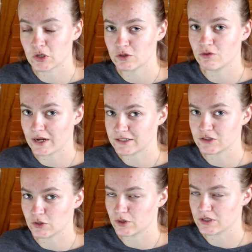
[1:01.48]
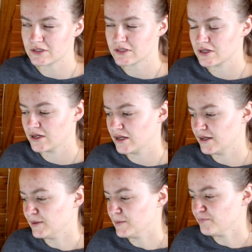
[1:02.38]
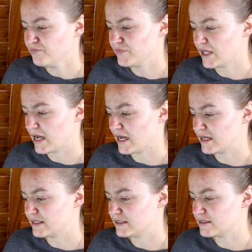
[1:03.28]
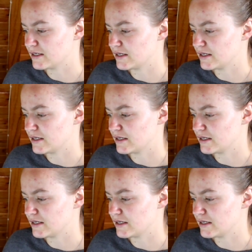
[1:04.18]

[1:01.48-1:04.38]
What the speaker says: could write stories. And